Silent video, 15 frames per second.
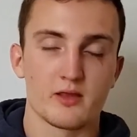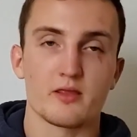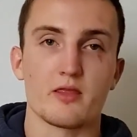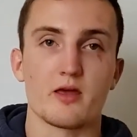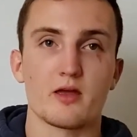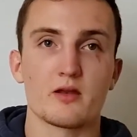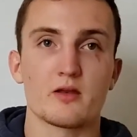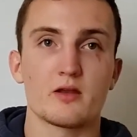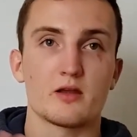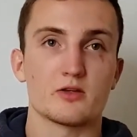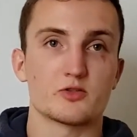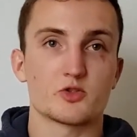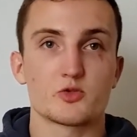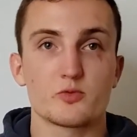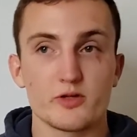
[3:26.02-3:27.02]
Then
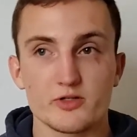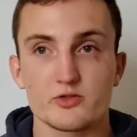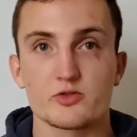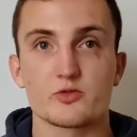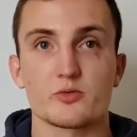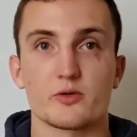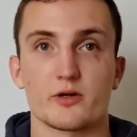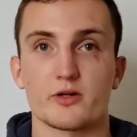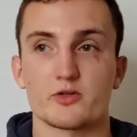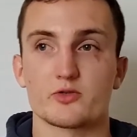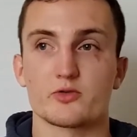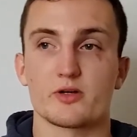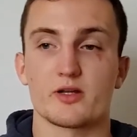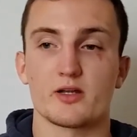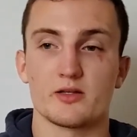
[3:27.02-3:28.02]
it switched where I
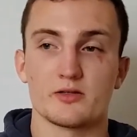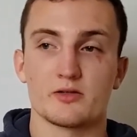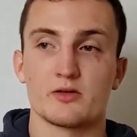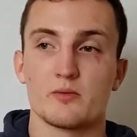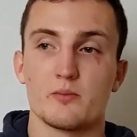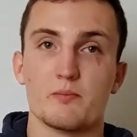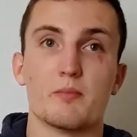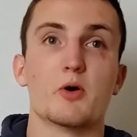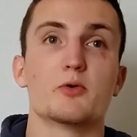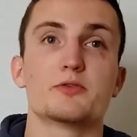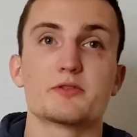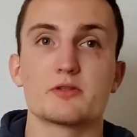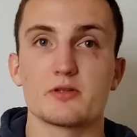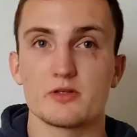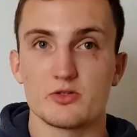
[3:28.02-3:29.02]
trained
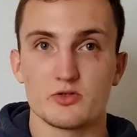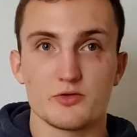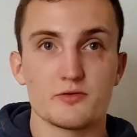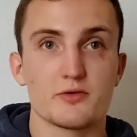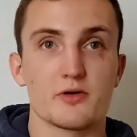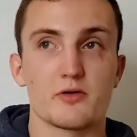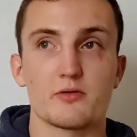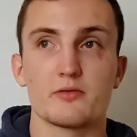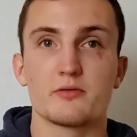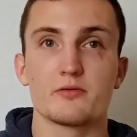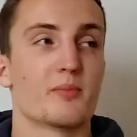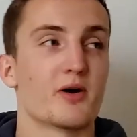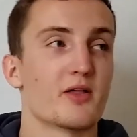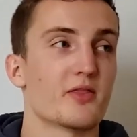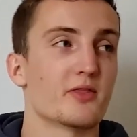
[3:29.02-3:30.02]
mostly Judo,
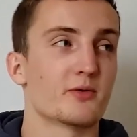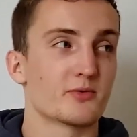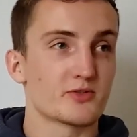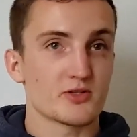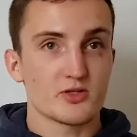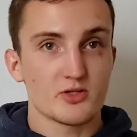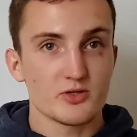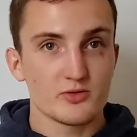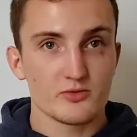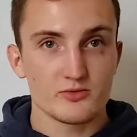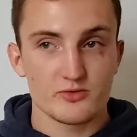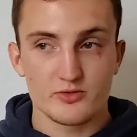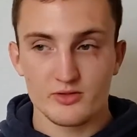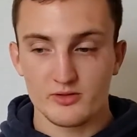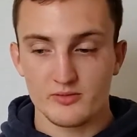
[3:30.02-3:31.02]
but there was a
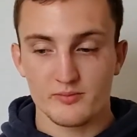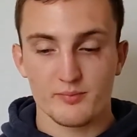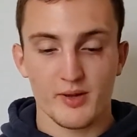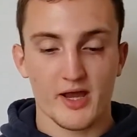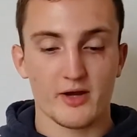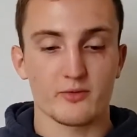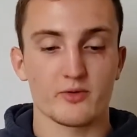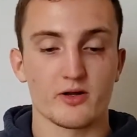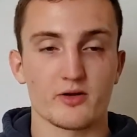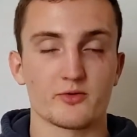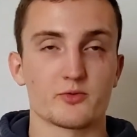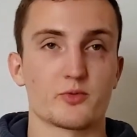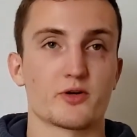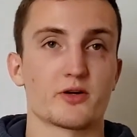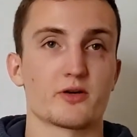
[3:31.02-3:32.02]
huge
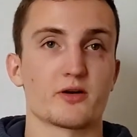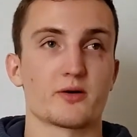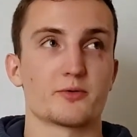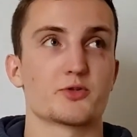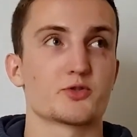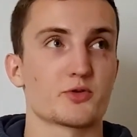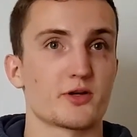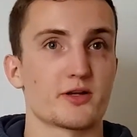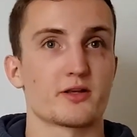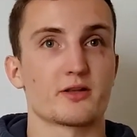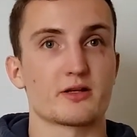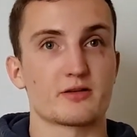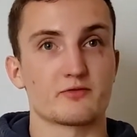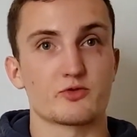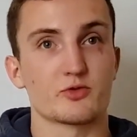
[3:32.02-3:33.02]
background where I was training a
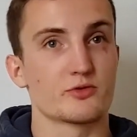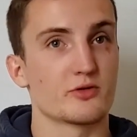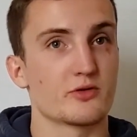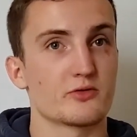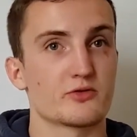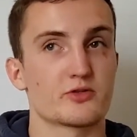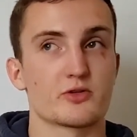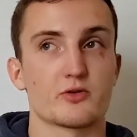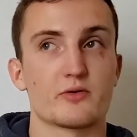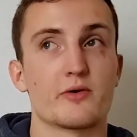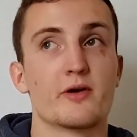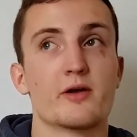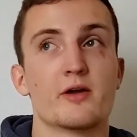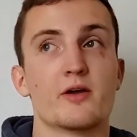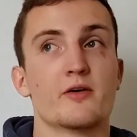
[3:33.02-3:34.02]
lot of Judo,
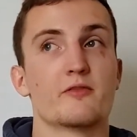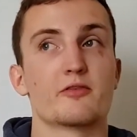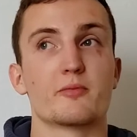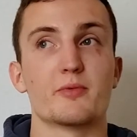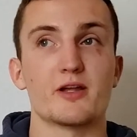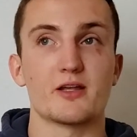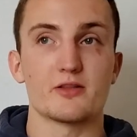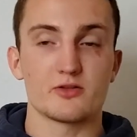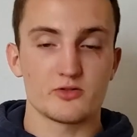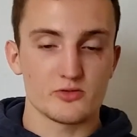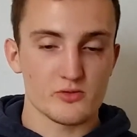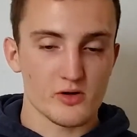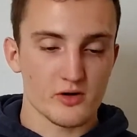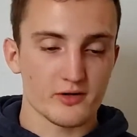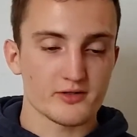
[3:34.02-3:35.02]
so for me, the
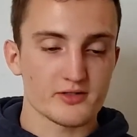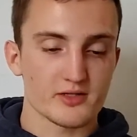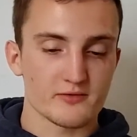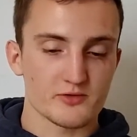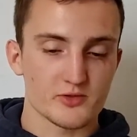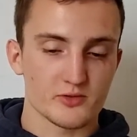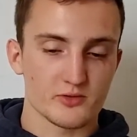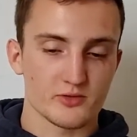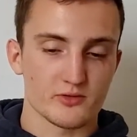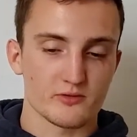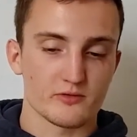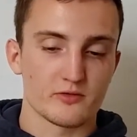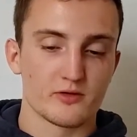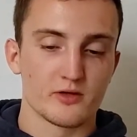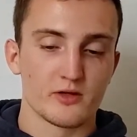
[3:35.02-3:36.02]
two arts have sort
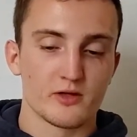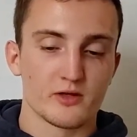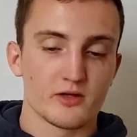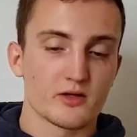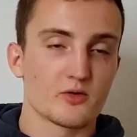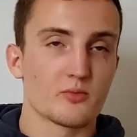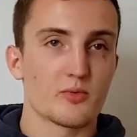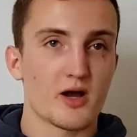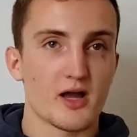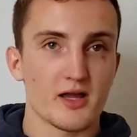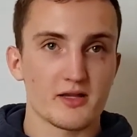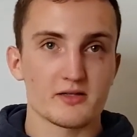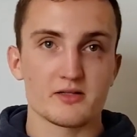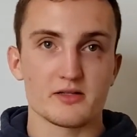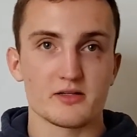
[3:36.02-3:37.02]
of
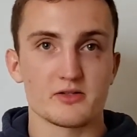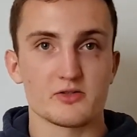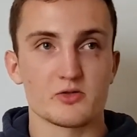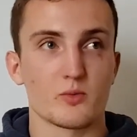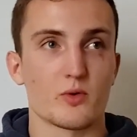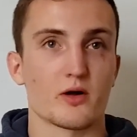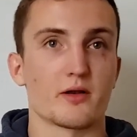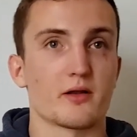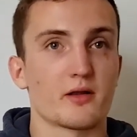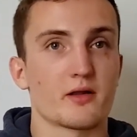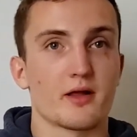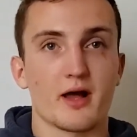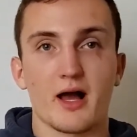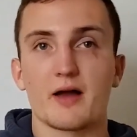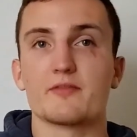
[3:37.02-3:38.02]
combined into one.
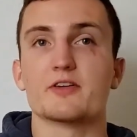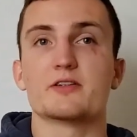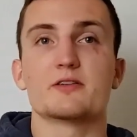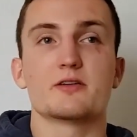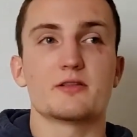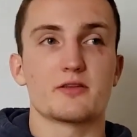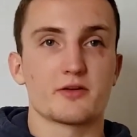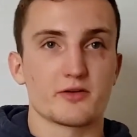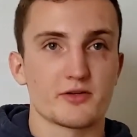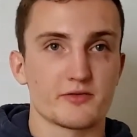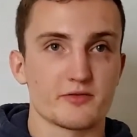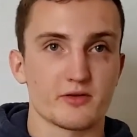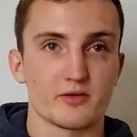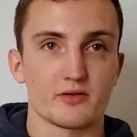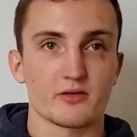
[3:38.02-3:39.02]
Obviously, there are
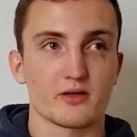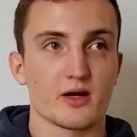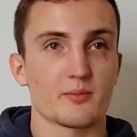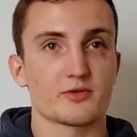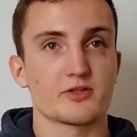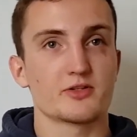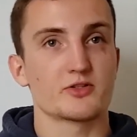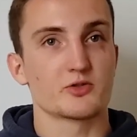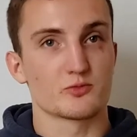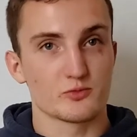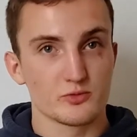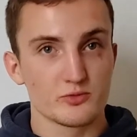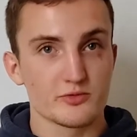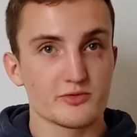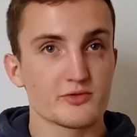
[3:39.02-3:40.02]
different competition
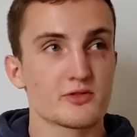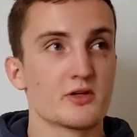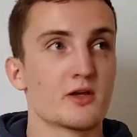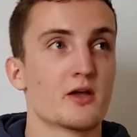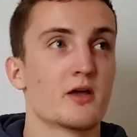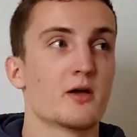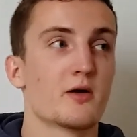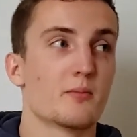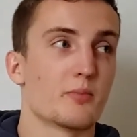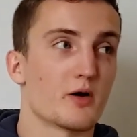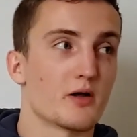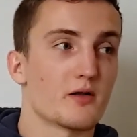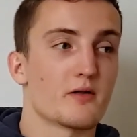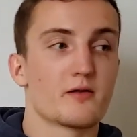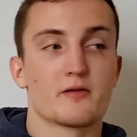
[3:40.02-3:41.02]
rules,
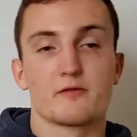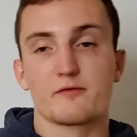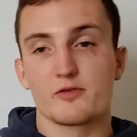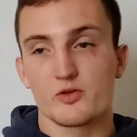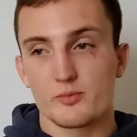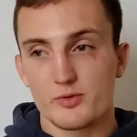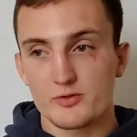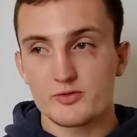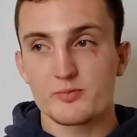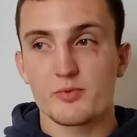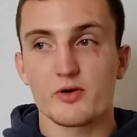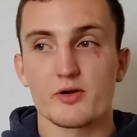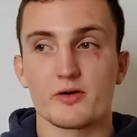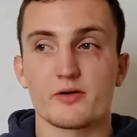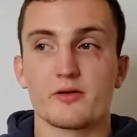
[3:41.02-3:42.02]
but for the most
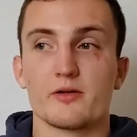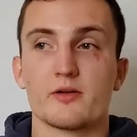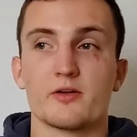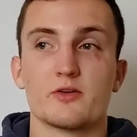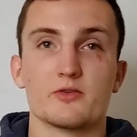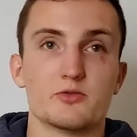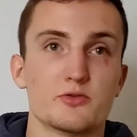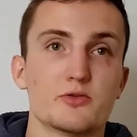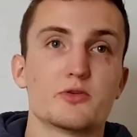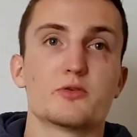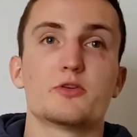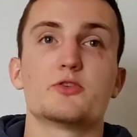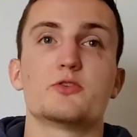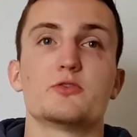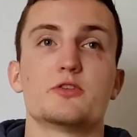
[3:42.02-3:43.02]
part,
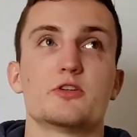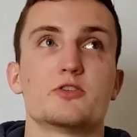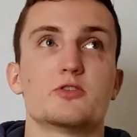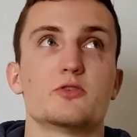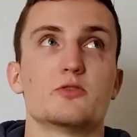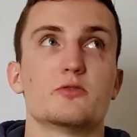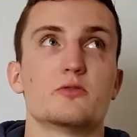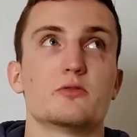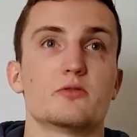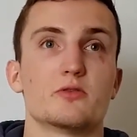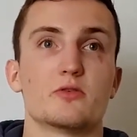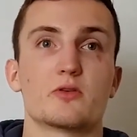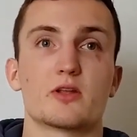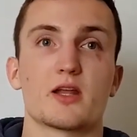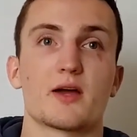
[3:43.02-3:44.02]
Judo and Jiu-Jitsu,
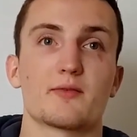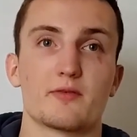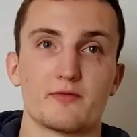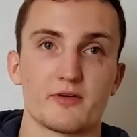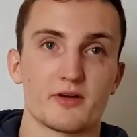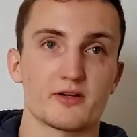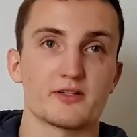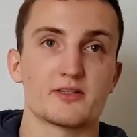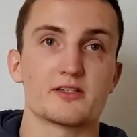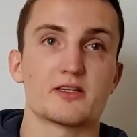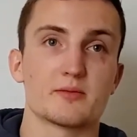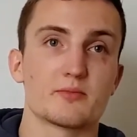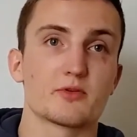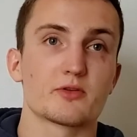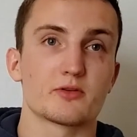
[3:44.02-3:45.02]
you can have a very
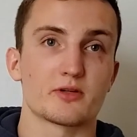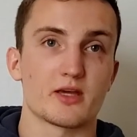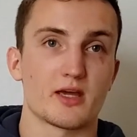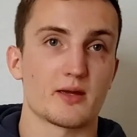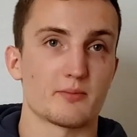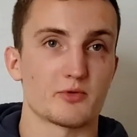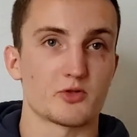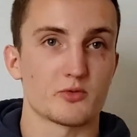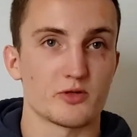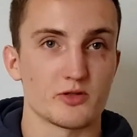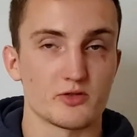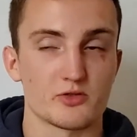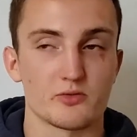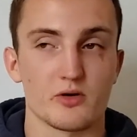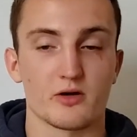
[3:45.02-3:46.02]
similar game between the
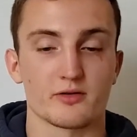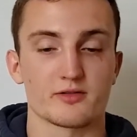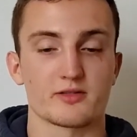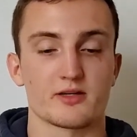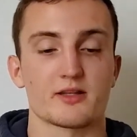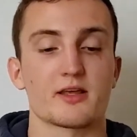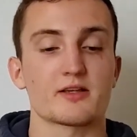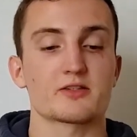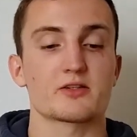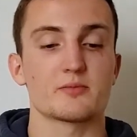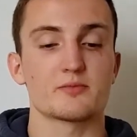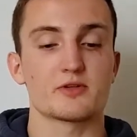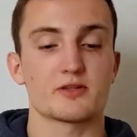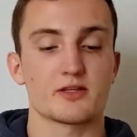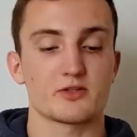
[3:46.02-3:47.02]
two arts, and that's
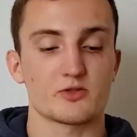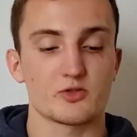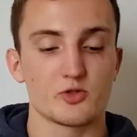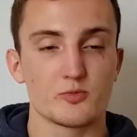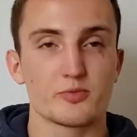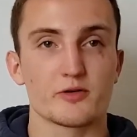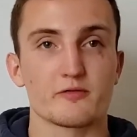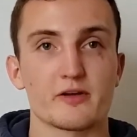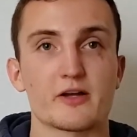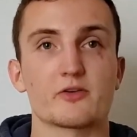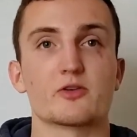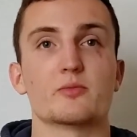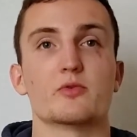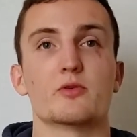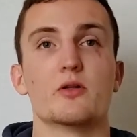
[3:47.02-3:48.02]
something that's super
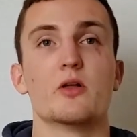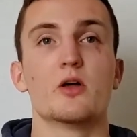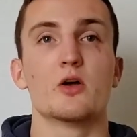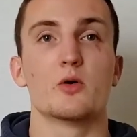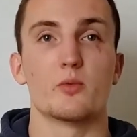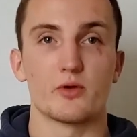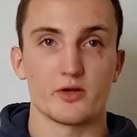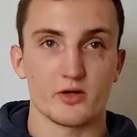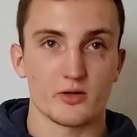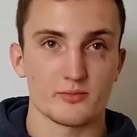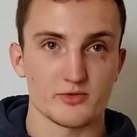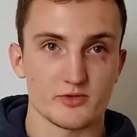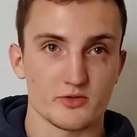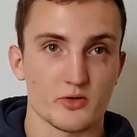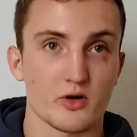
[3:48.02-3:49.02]
valuable when it
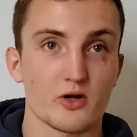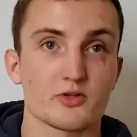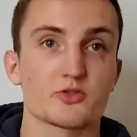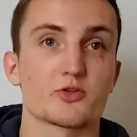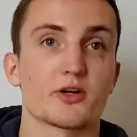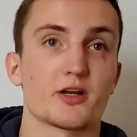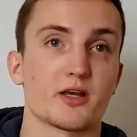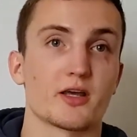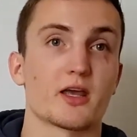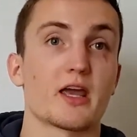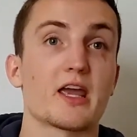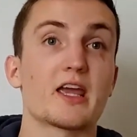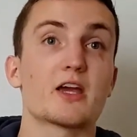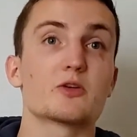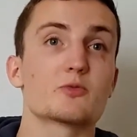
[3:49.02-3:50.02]
comes to cross-training,
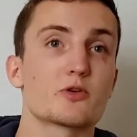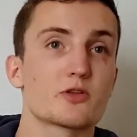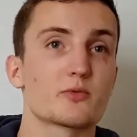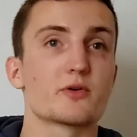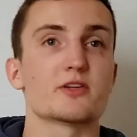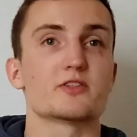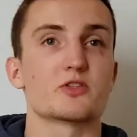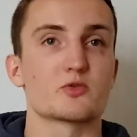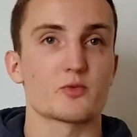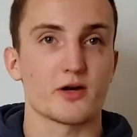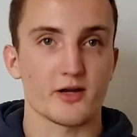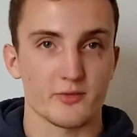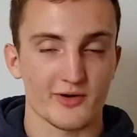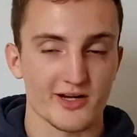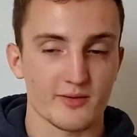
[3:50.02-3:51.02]
and one of the reasons
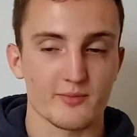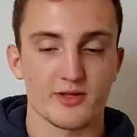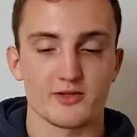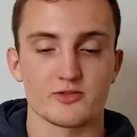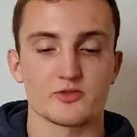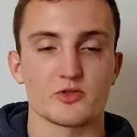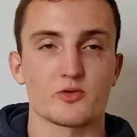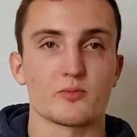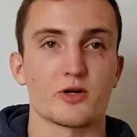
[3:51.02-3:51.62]
why I recommend it so